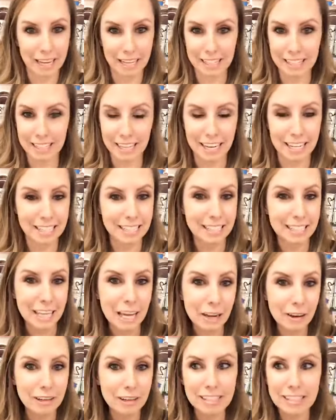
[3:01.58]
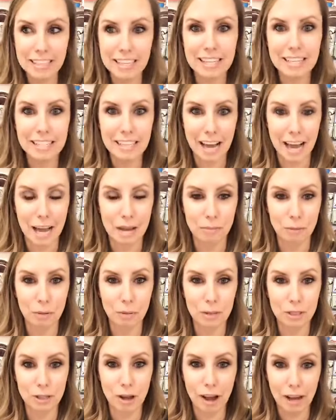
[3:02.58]
kids. And it's guaranteed time
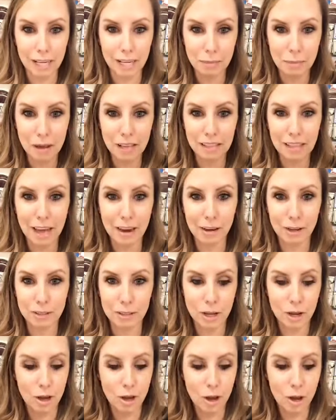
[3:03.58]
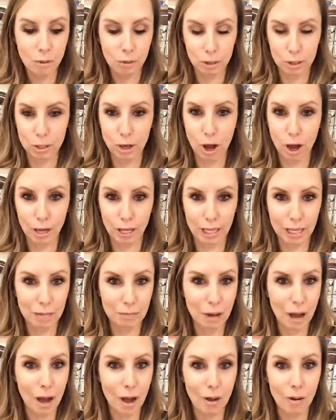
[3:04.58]
where we're talking about letters, we're talking
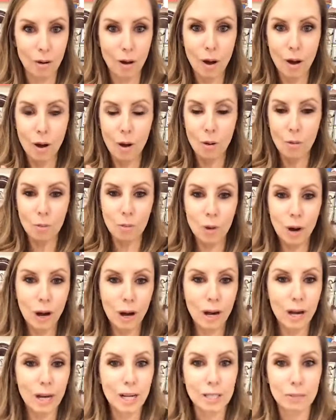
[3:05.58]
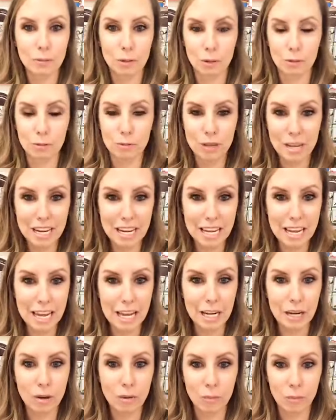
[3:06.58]
about words, we're
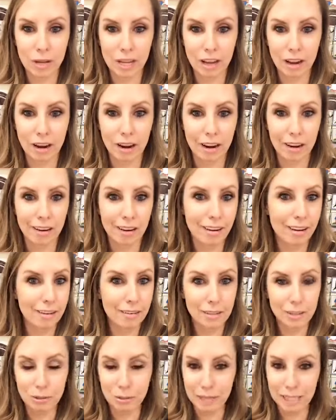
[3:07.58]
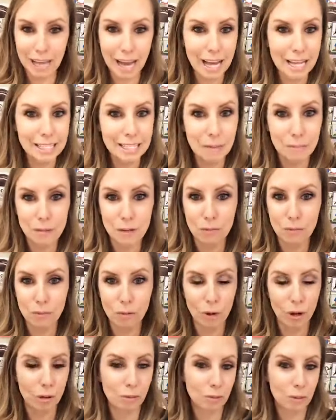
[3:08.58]
reading, we are doing concept of
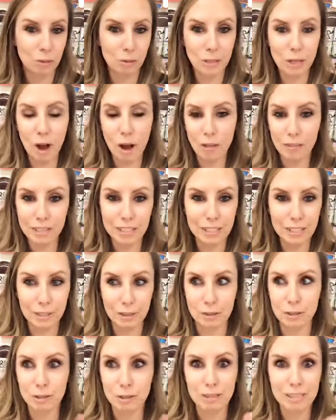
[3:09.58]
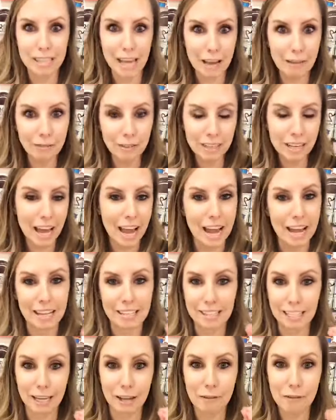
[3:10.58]
word, we're doing all these skills. So it's every day,
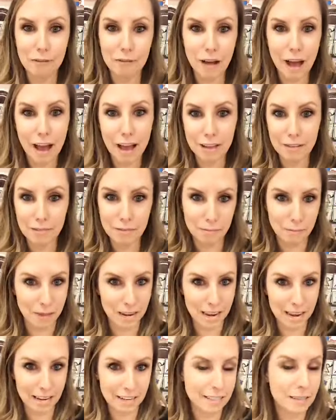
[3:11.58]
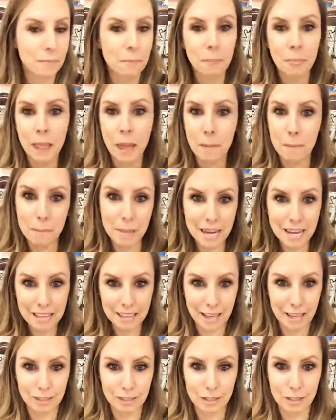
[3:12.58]
it's like a five minute
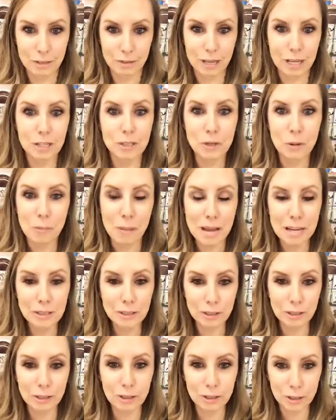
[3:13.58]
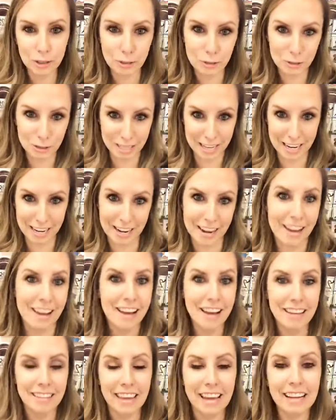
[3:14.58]
mini lesson you get. So make sure you're using
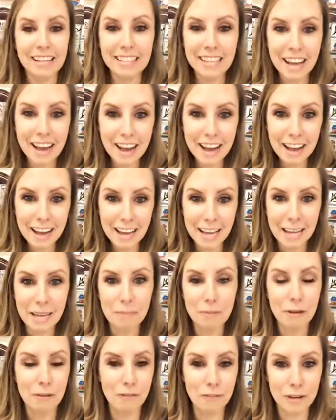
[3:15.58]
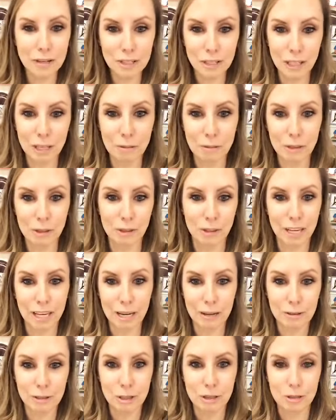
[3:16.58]
that time efficiently with your
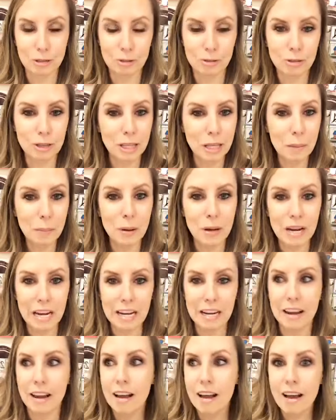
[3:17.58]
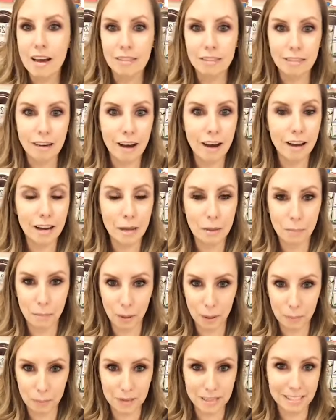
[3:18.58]
kiddos and you're really putting thought and
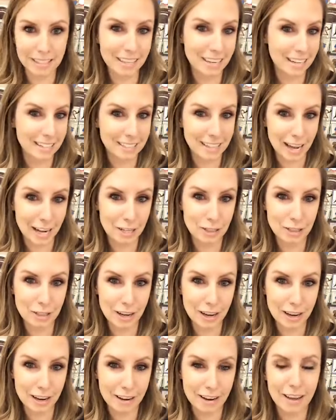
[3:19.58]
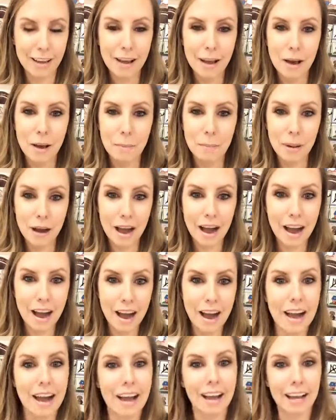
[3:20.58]
purpose and intention
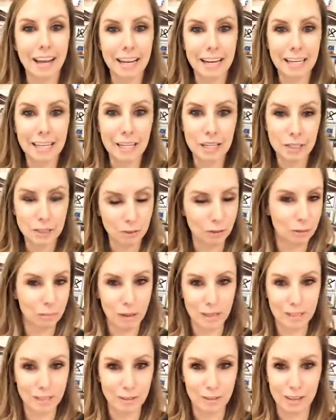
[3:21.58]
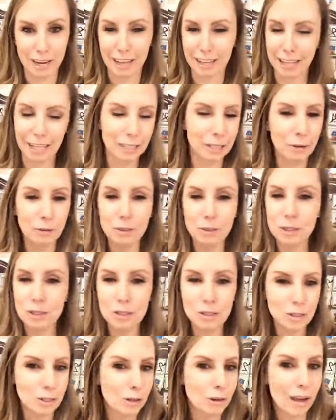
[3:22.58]
behind doing most of the day. Like don't
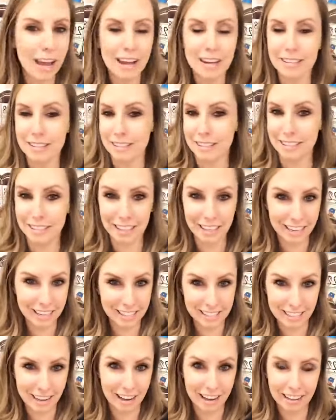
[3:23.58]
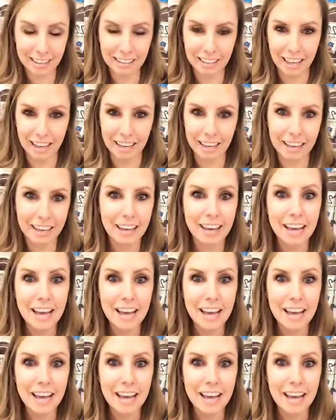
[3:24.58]
just do it just to get it done. Like